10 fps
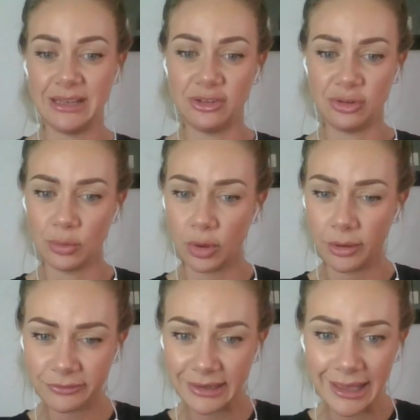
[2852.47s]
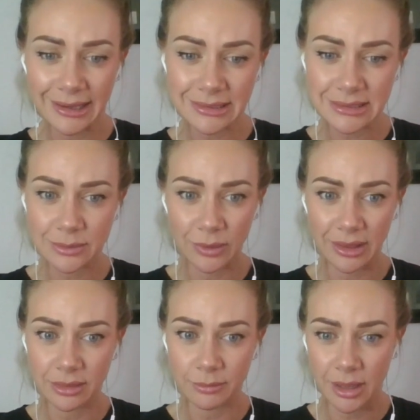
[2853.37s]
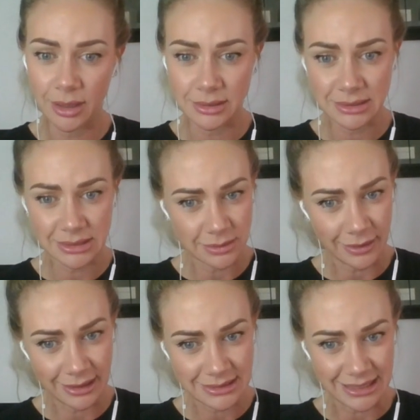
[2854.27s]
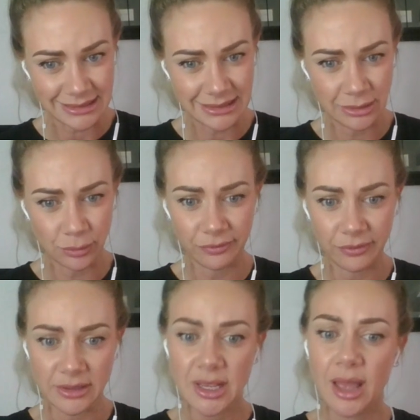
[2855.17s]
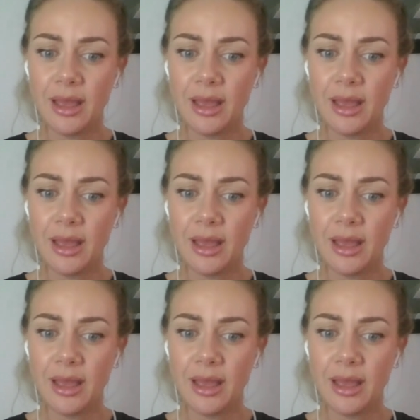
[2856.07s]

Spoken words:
potential conflict with Mars squaring Saturn in your